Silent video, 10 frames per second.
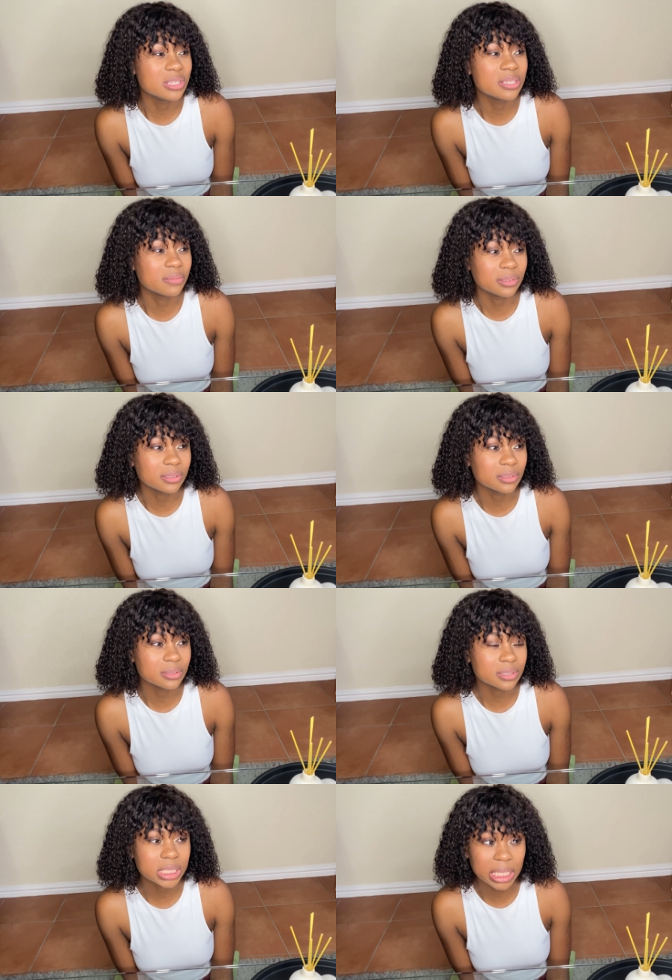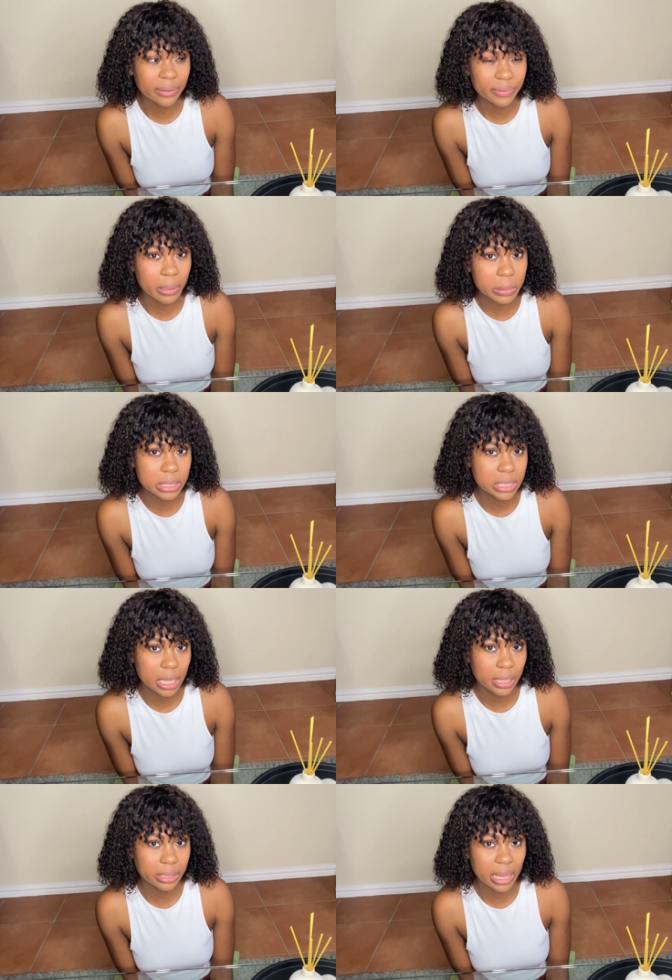civil stuff, I would
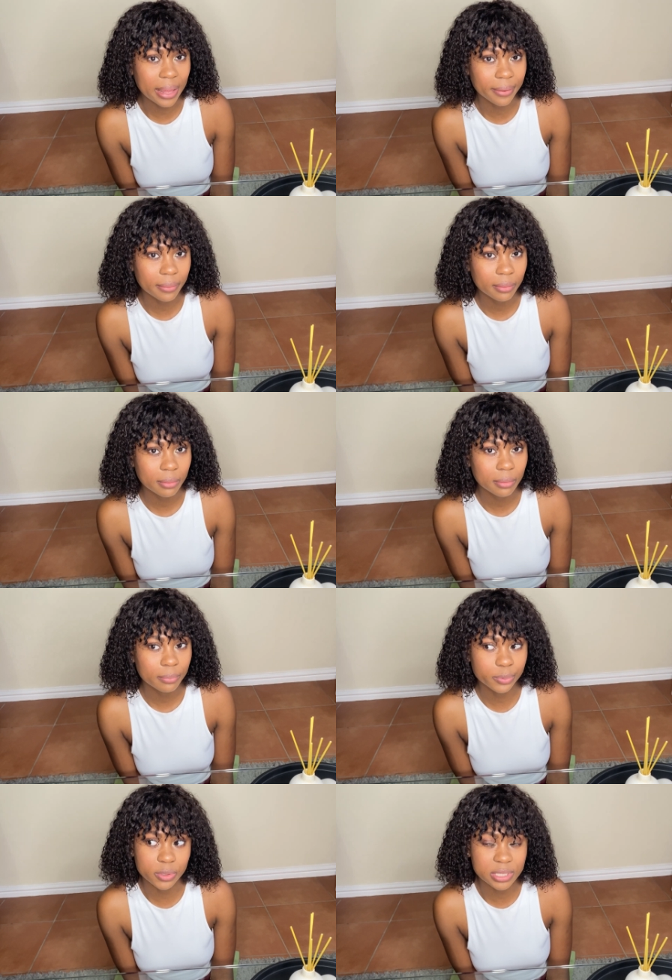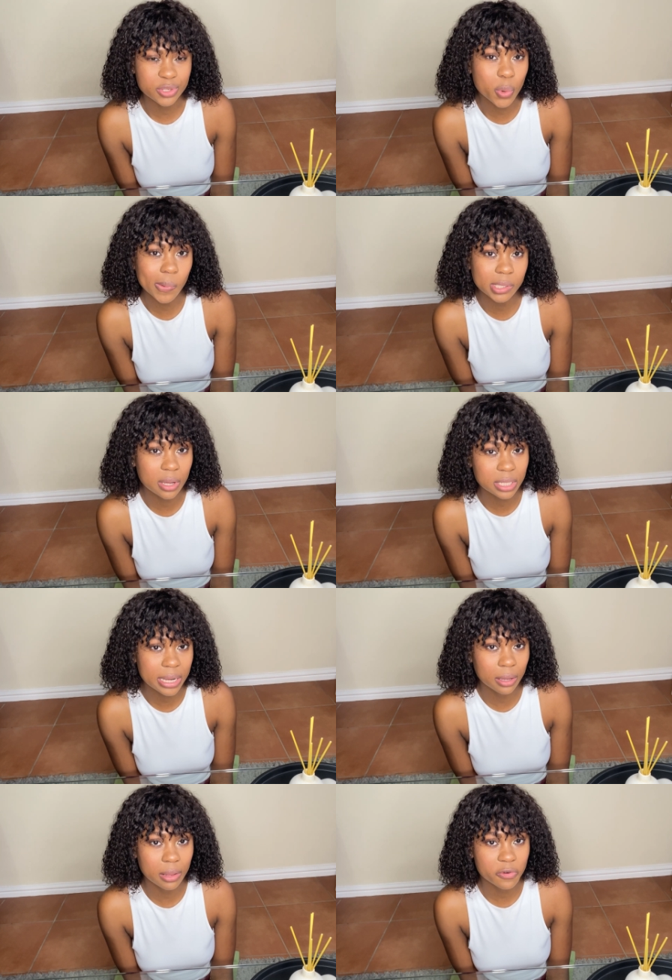say, than process. So we were not
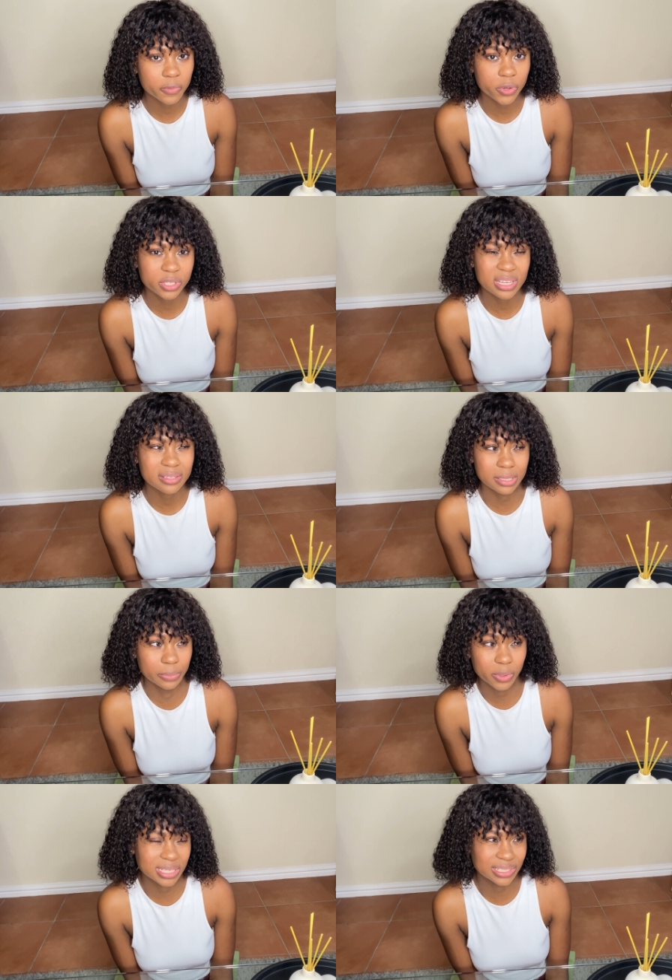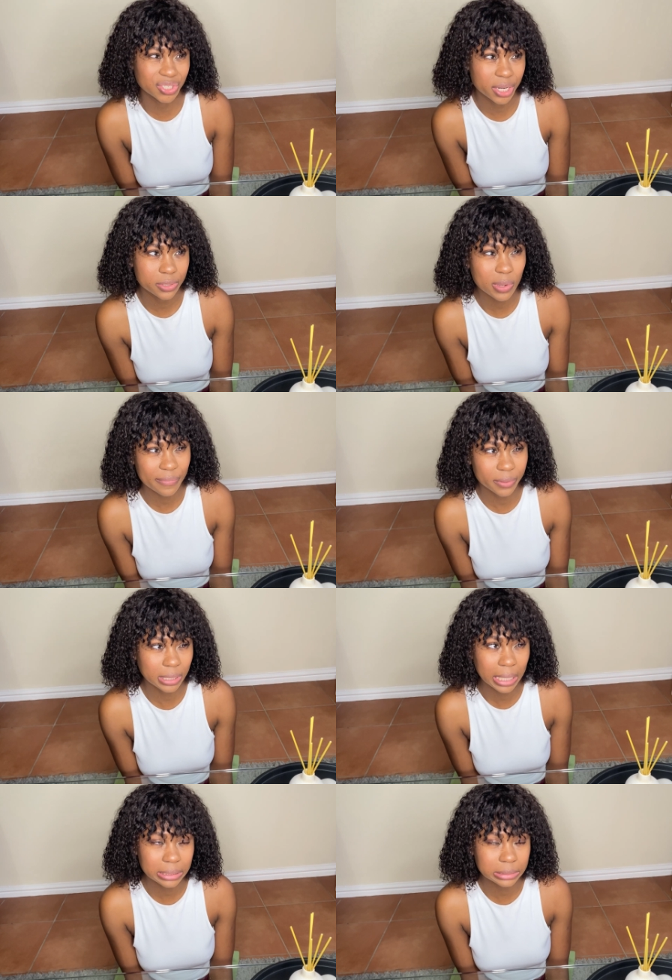getting a lot of projects in process engineering. So I felt
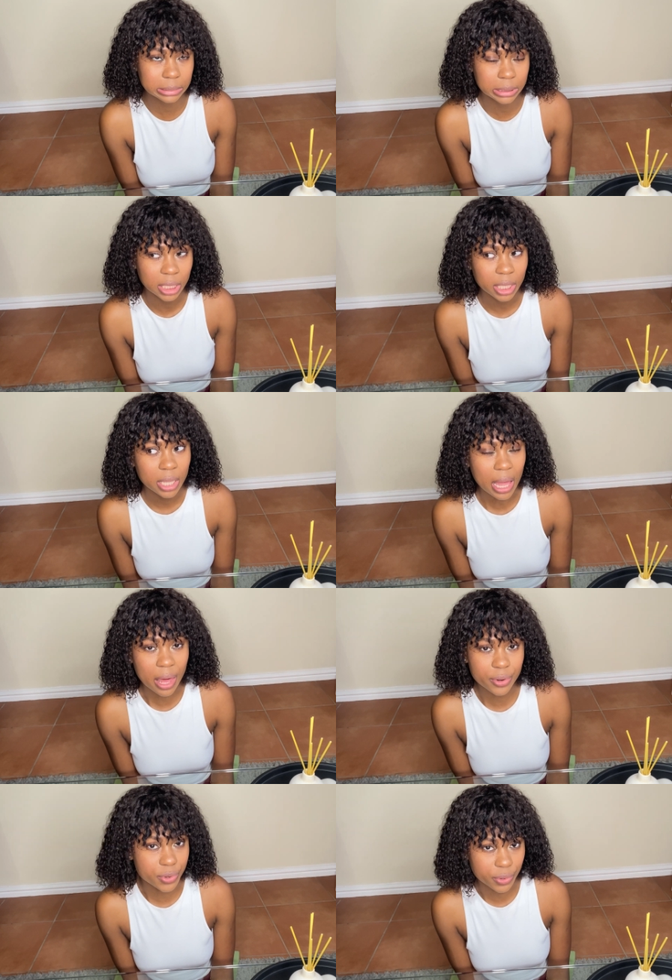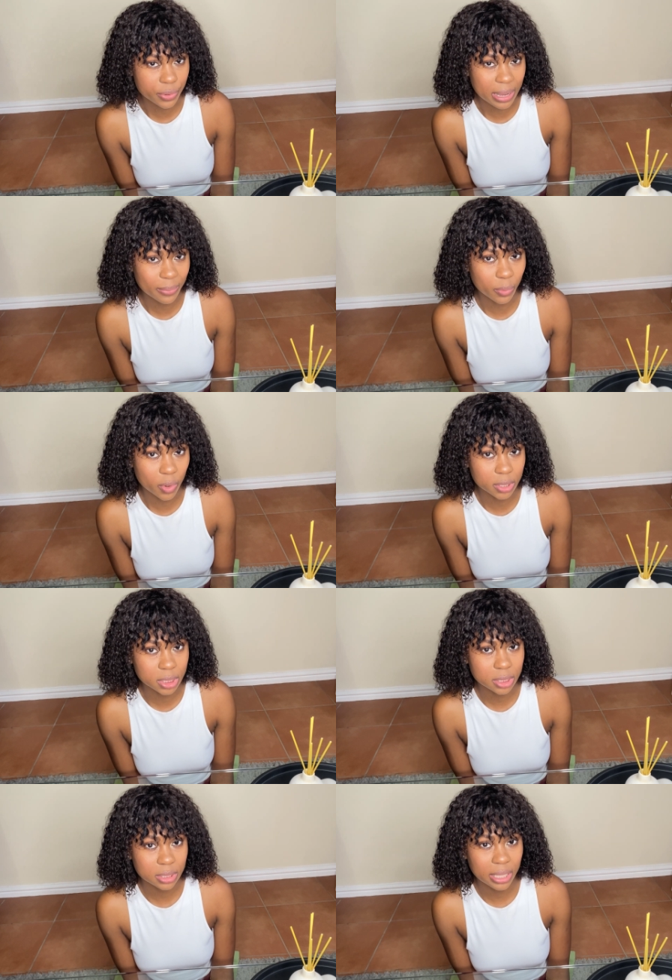like, oh, I don't know, I
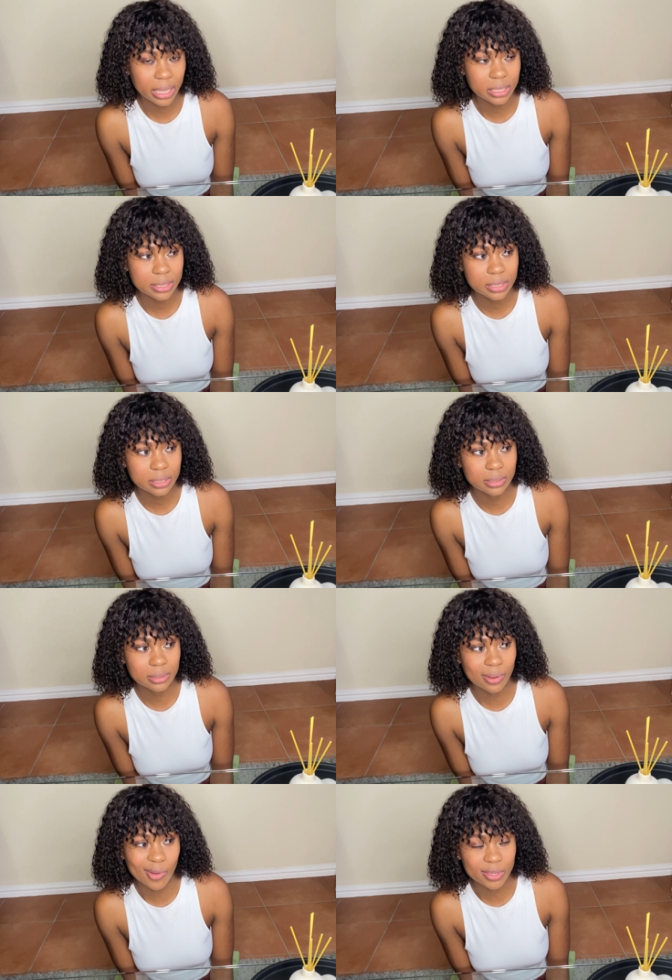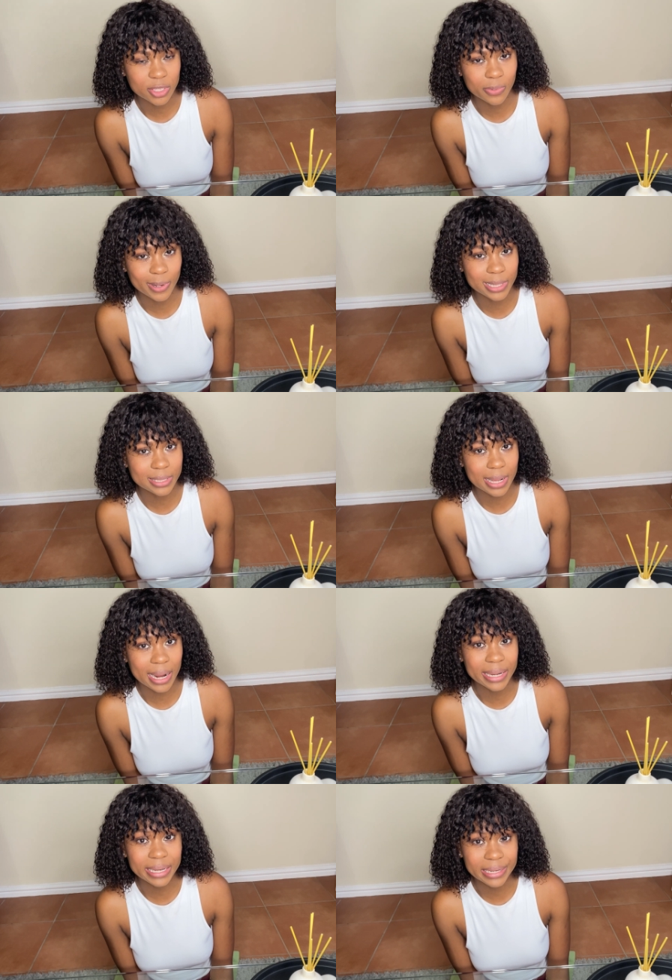won't get all the experience that
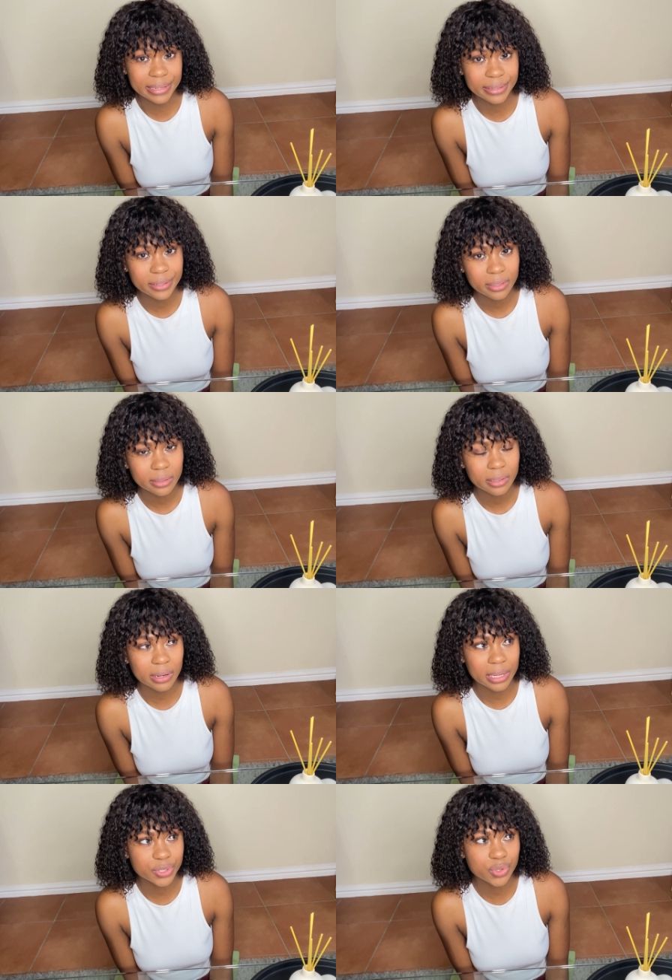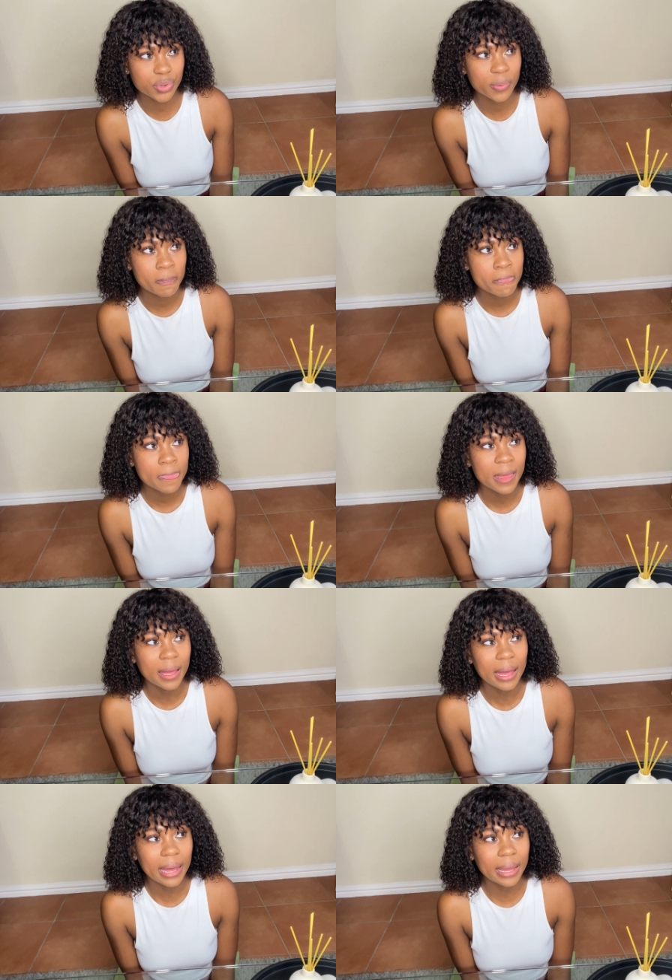I need, right? So
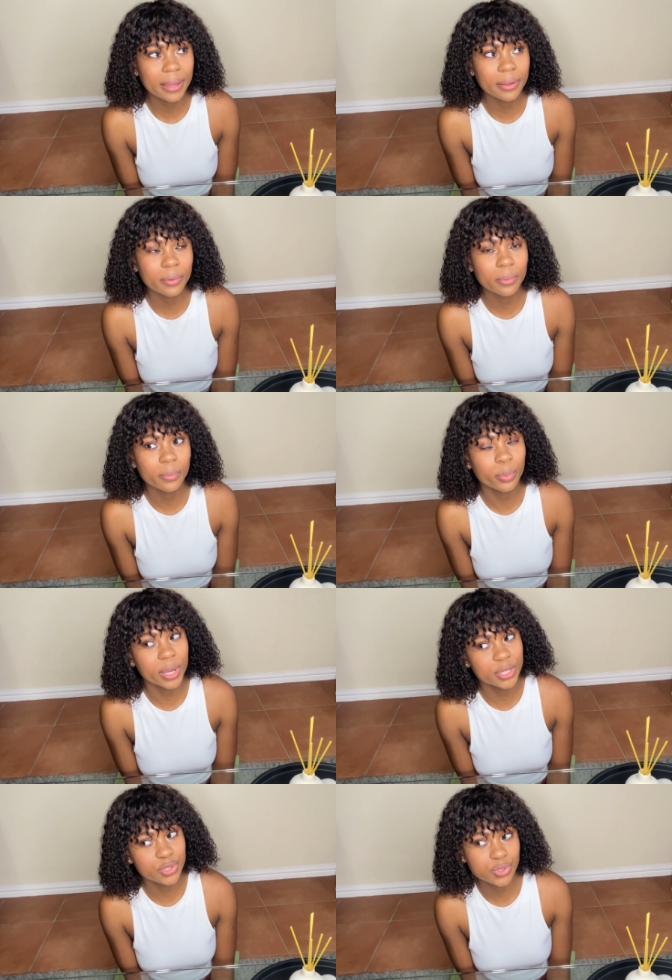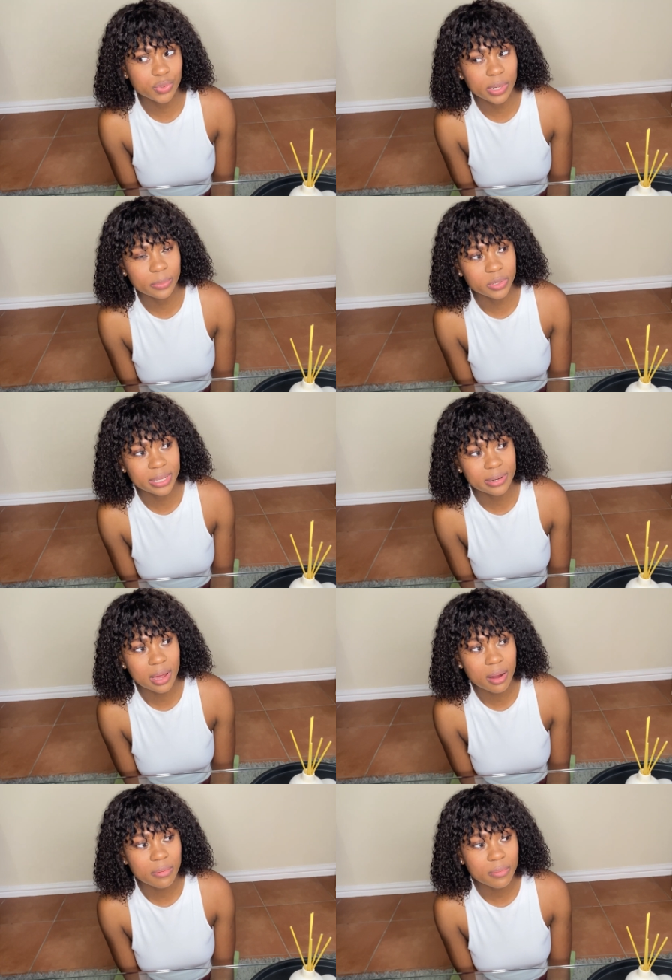I went to where I'm working
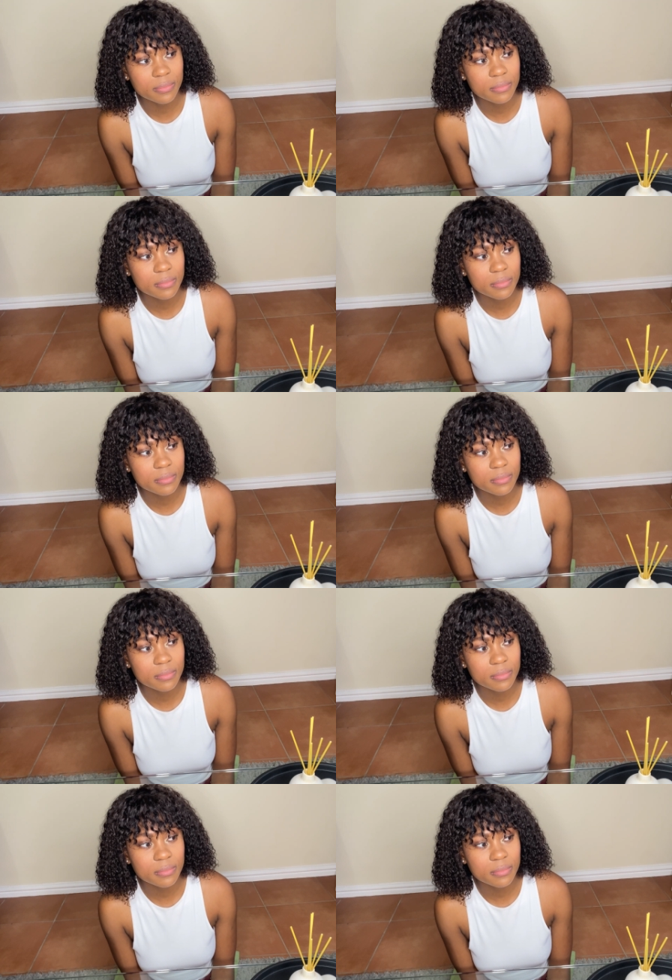now